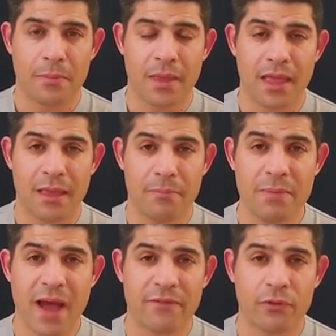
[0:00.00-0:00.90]

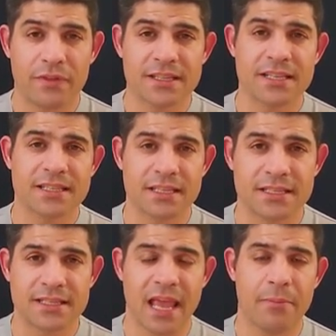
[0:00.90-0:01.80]
be mindful, this is the
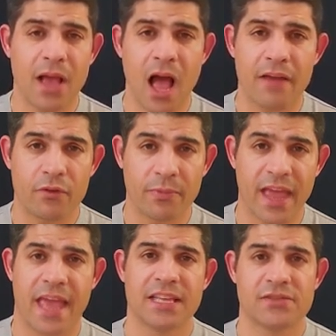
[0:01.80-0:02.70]
same guy from
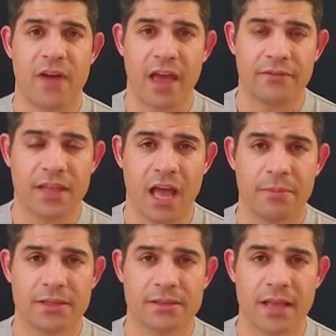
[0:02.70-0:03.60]
the ace-5
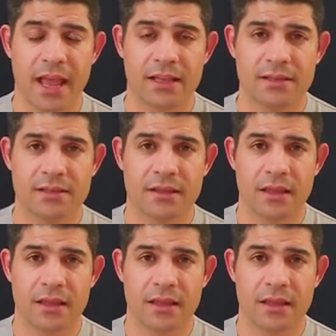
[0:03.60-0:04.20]
diamond hand